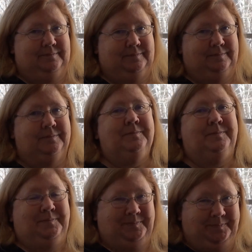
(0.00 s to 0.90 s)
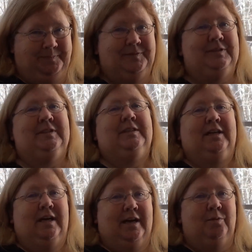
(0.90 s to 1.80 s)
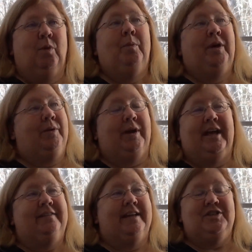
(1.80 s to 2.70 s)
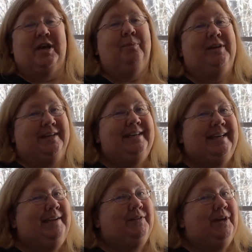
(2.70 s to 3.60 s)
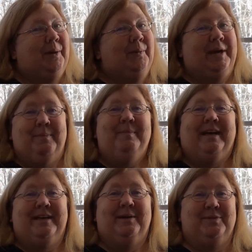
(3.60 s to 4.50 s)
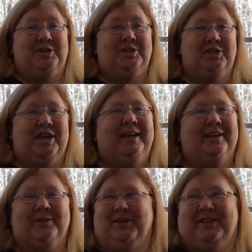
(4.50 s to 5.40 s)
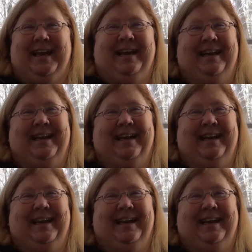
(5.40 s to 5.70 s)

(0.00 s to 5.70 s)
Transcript: Okay. And when we created that job, we didn't even know what it meant. It was just Jane understands.